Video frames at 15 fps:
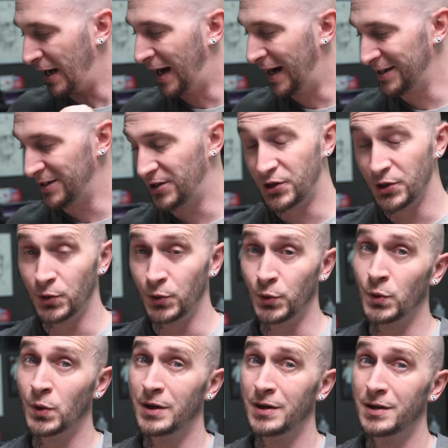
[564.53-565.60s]
I
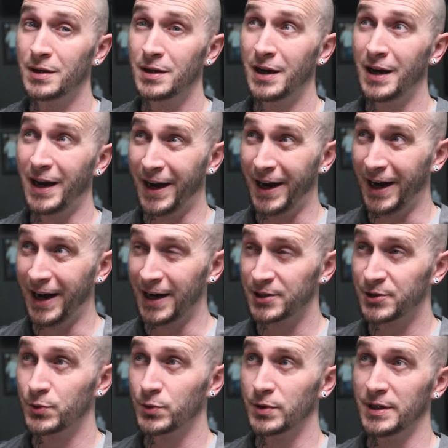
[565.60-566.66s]
do
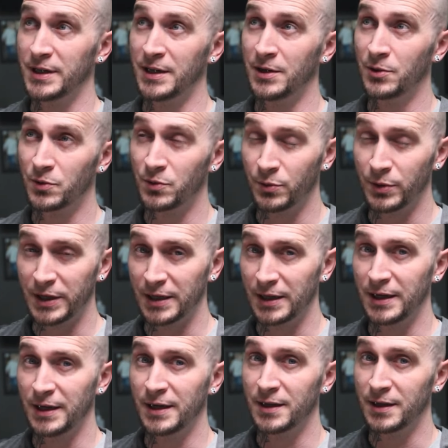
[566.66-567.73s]
actually
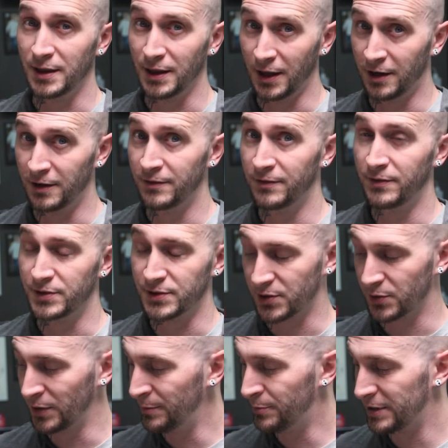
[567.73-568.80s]
really love the
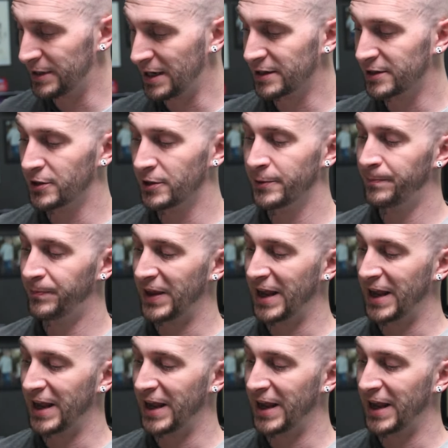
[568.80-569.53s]
screen protector